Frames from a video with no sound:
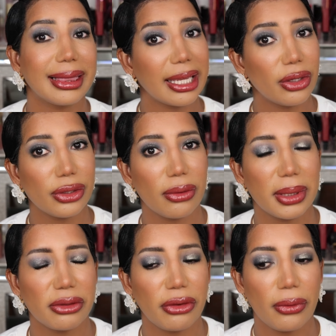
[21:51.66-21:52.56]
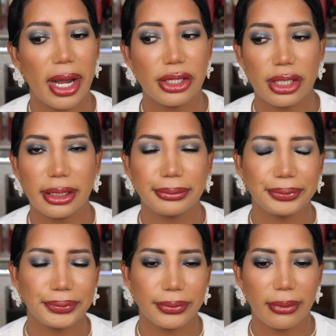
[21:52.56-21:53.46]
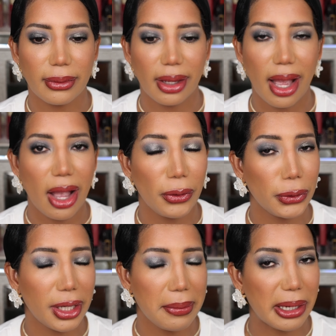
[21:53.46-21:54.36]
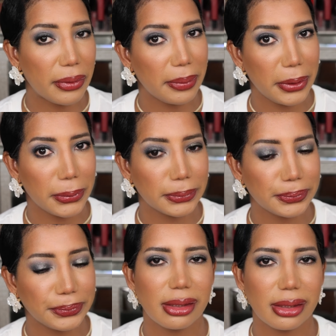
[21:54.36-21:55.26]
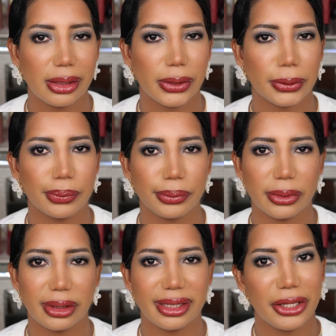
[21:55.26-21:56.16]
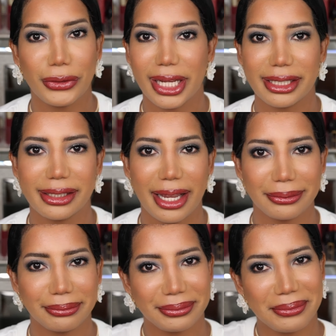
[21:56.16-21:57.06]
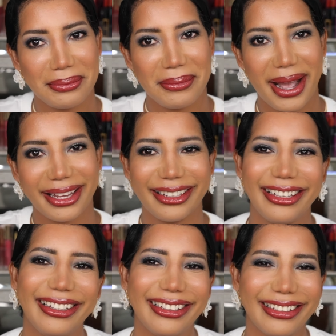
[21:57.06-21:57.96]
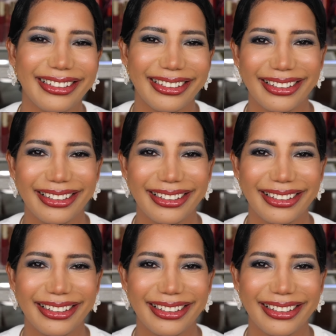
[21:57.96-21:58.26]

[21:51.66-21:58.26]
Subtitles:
Thank you so much for watching. I hope you like my review. So see you next time. Bye.